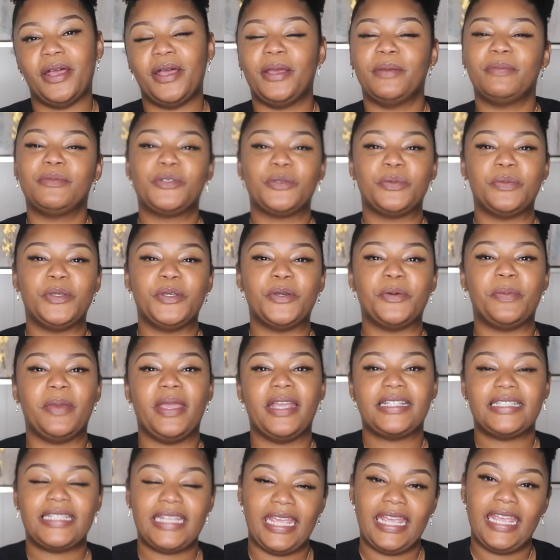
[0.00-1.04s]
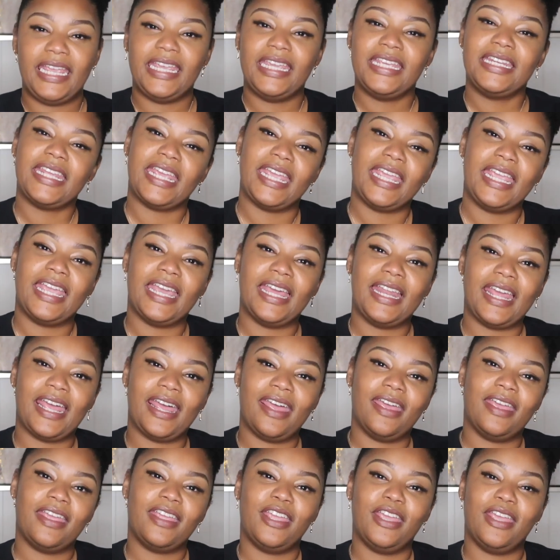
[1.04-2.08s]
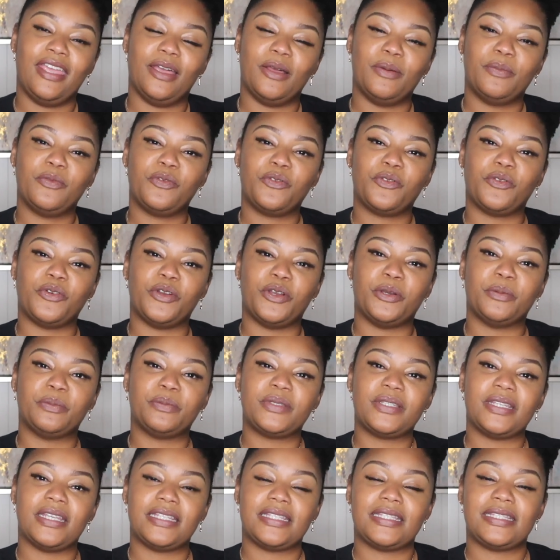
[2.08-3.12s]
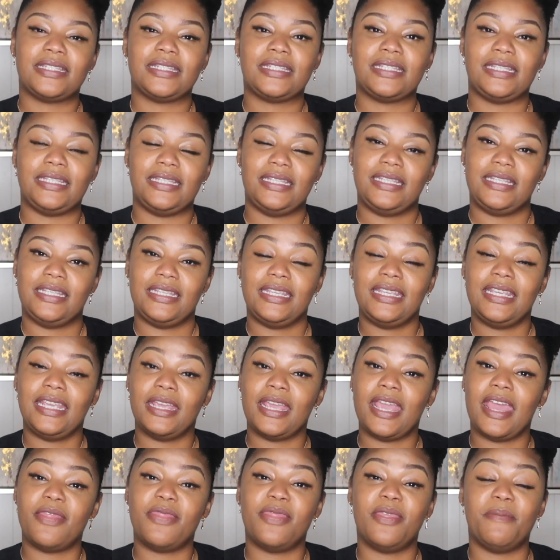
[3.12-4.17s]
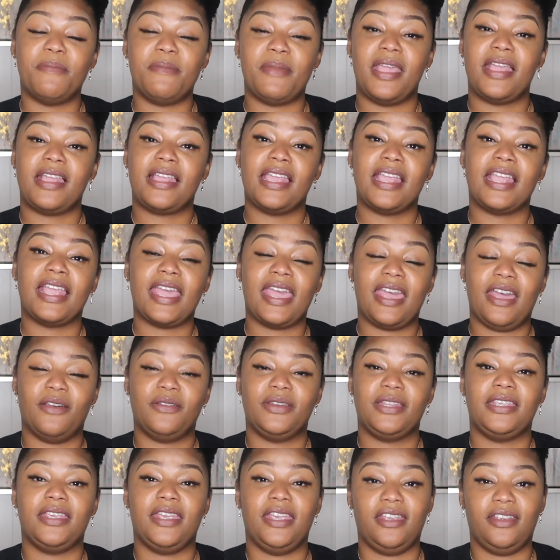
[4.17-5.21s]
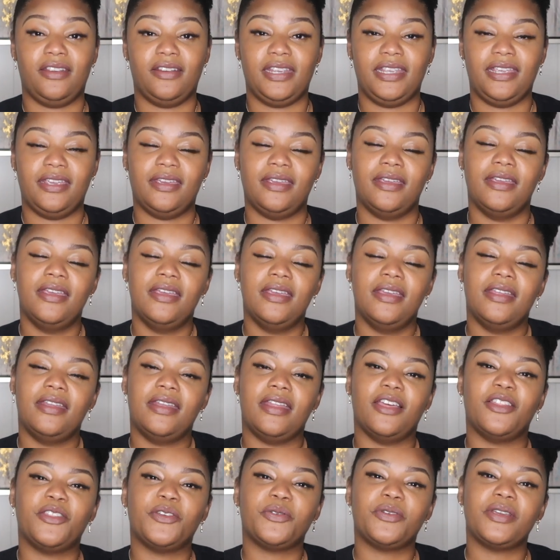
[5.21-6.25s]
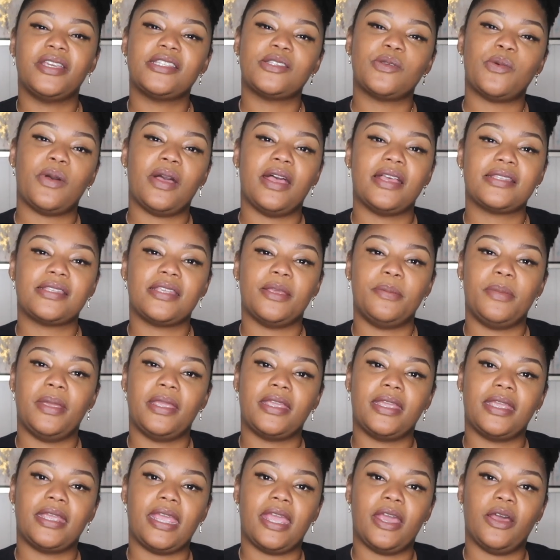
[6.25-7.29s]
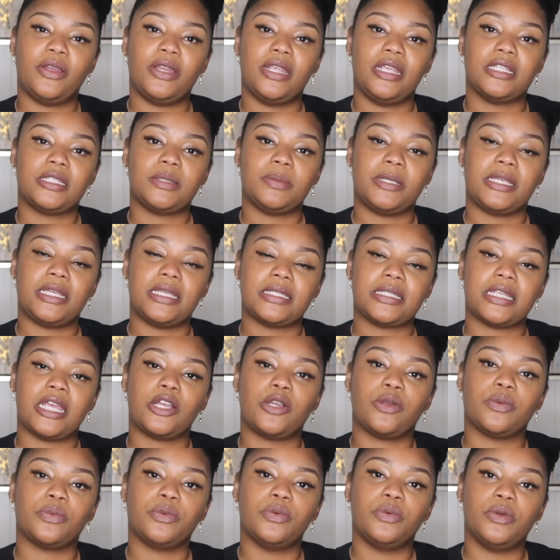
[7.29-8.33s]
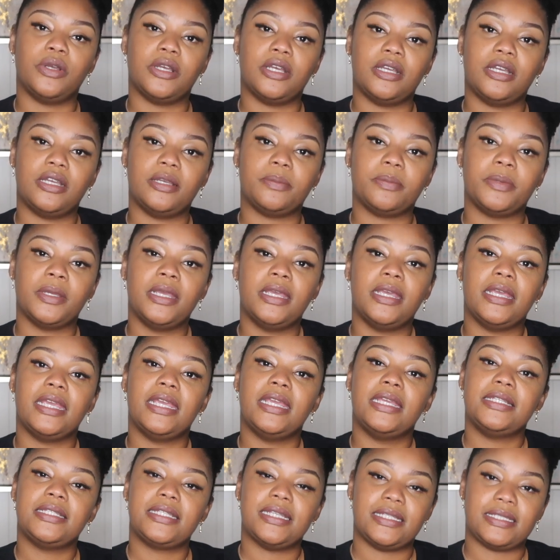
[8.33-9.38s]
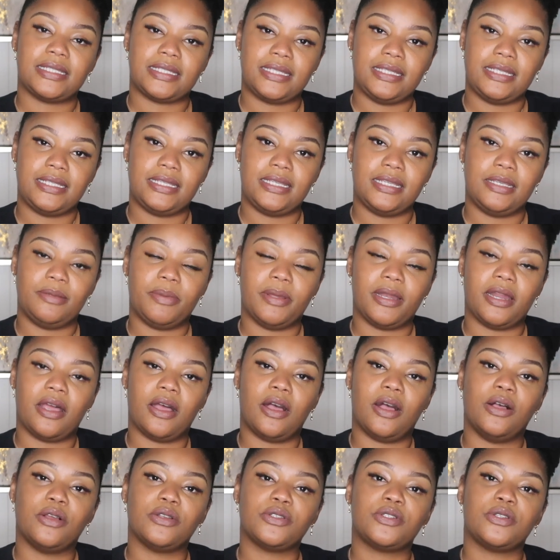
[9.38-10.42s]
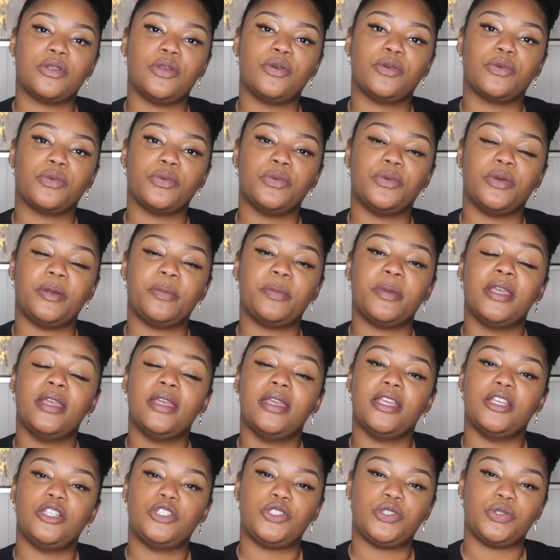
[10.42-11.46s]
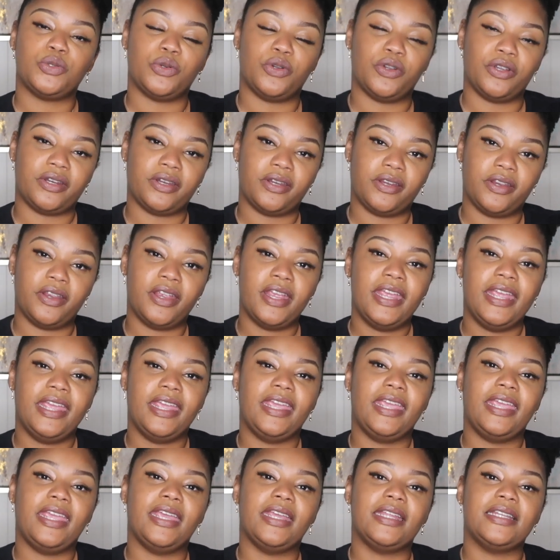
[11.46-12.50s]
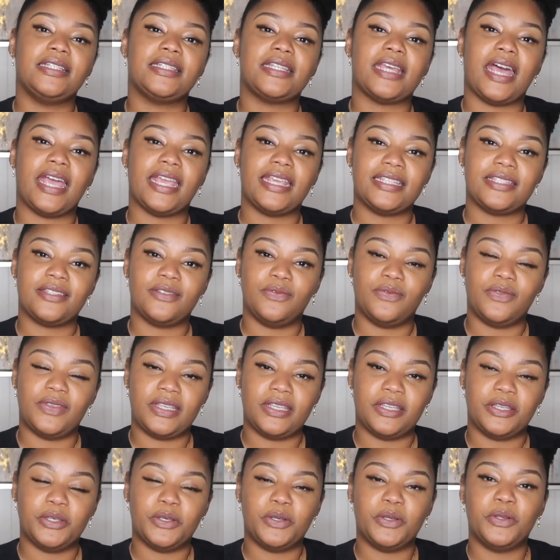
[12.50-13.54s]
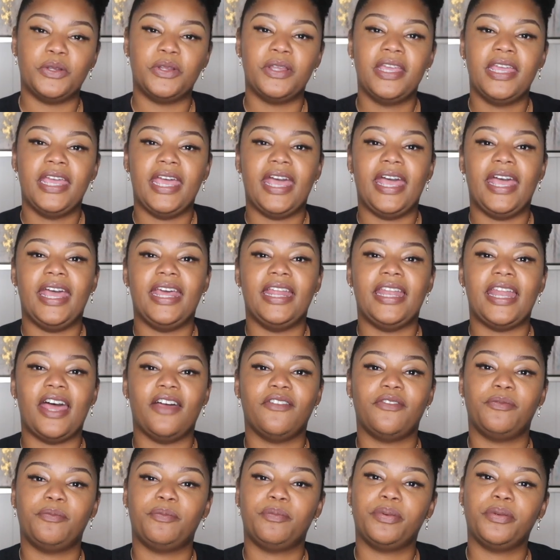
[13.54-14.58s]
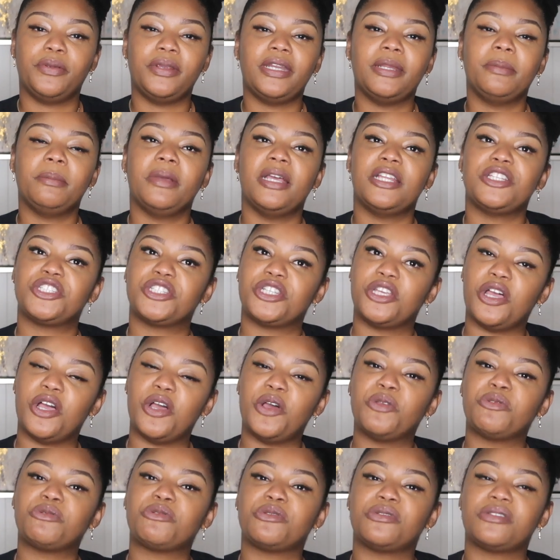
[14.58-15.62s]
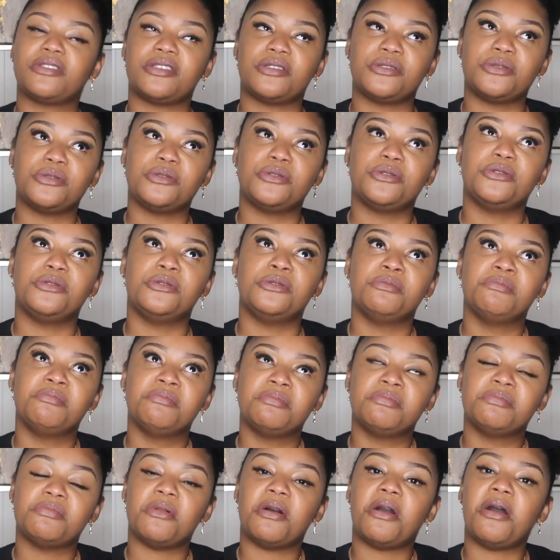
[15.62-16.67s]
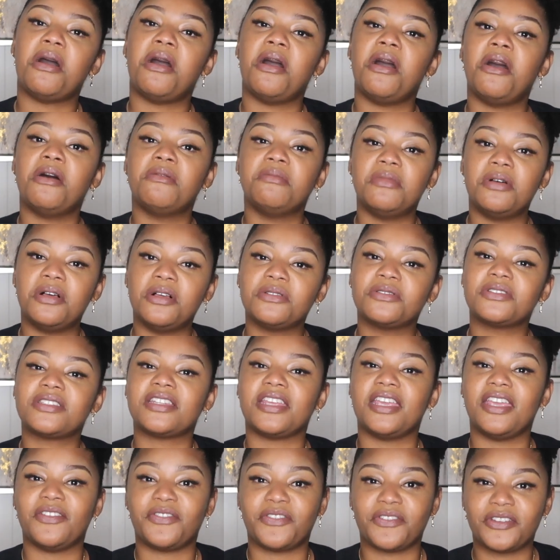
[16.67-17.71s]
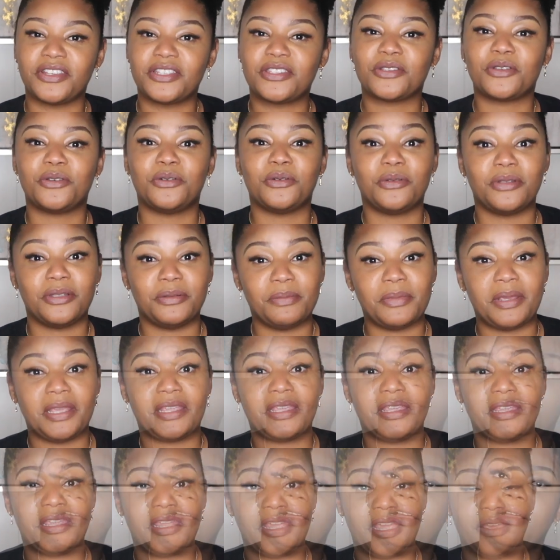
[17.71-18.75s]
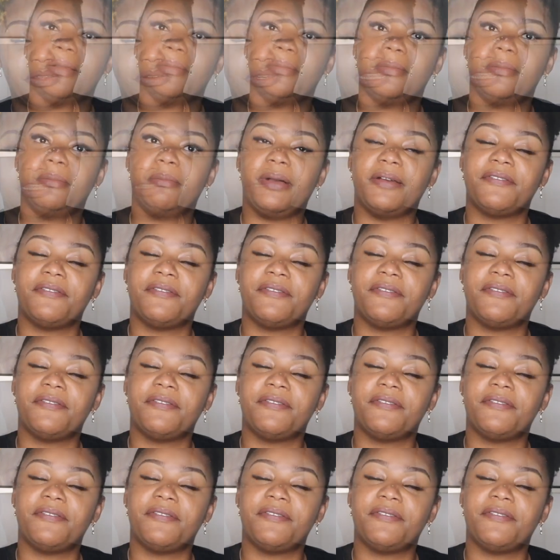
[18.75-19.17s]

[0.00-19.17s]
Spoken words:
I'm Jamelle McDade and I am from Tuskegee in the Macon County area. Now the reason why I say Macon County is because I grew up in Tuskegee, but I also grew up in Shorter and Tysonville, and I've pretty much gone to almost every school in Macon County.